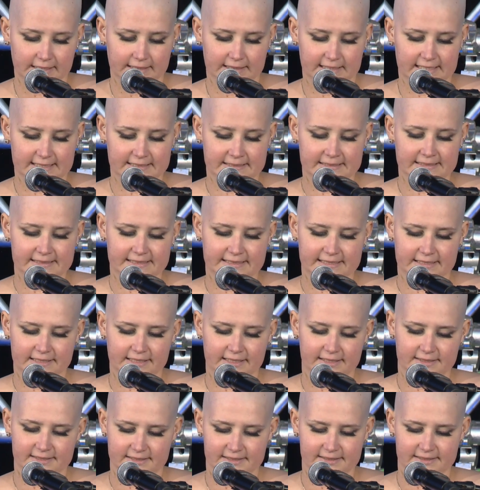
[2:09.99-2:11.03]
This
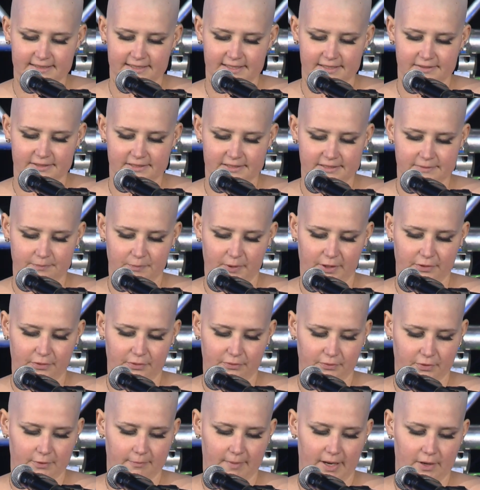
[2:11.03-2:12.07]
insidious disease spread
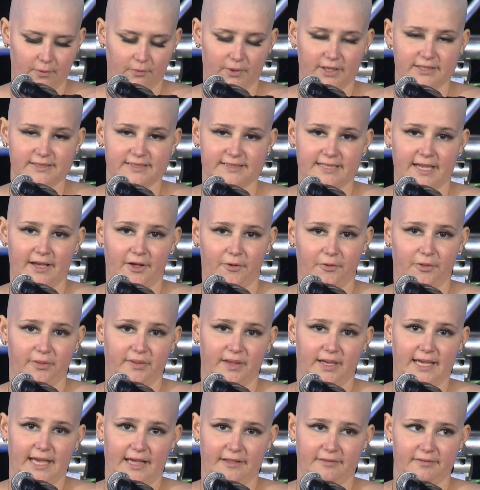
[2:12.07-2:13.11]
through my once
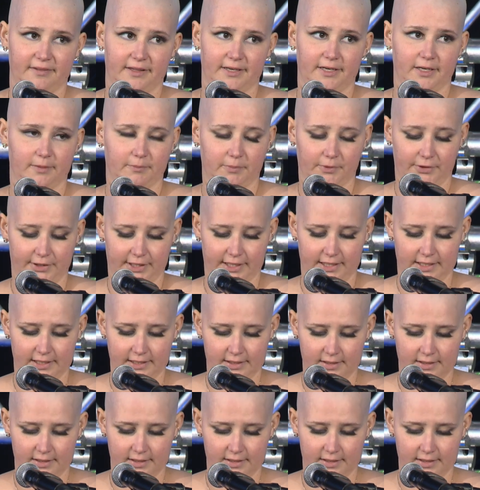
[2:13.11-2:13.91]
healthy, athletic body.